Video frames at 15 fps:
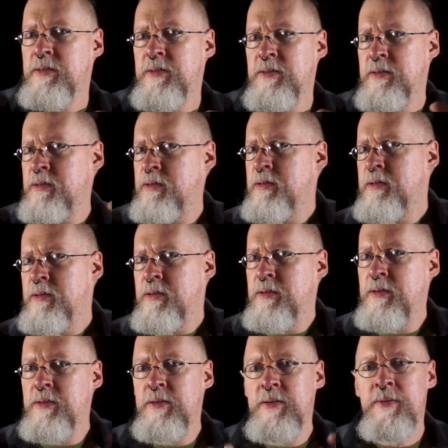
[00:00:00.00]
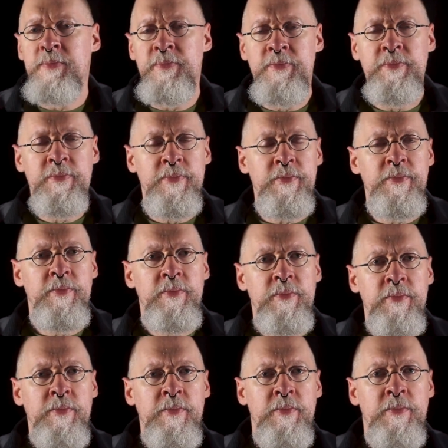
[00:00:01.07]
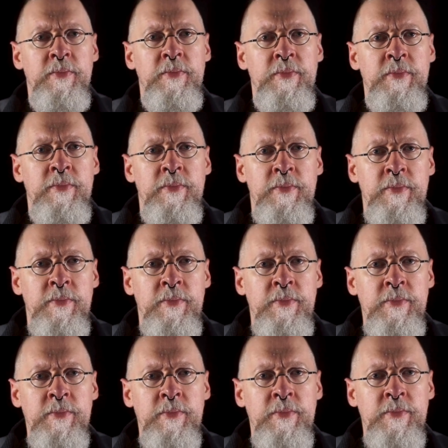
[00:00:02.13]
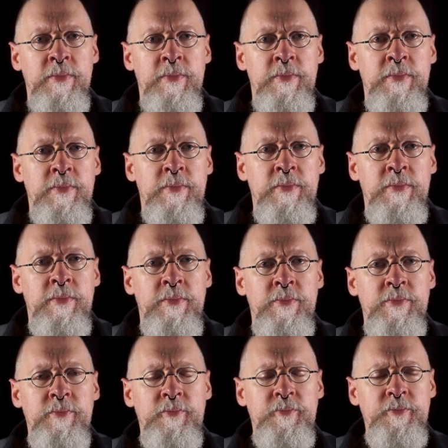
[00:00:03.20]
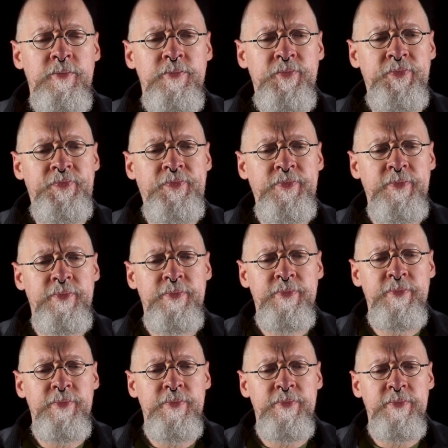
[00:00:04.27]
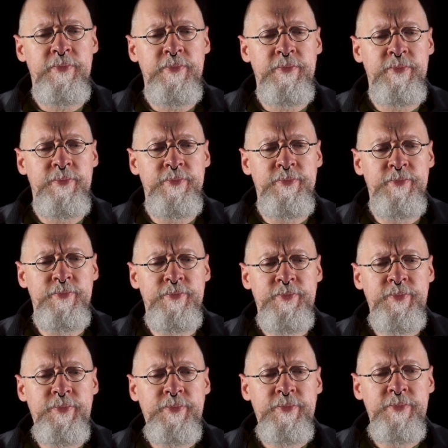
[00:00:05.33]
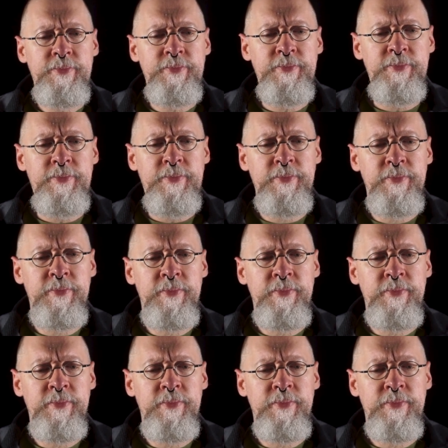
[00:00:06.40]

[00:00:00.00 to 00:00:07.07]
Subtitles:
(no one is talking)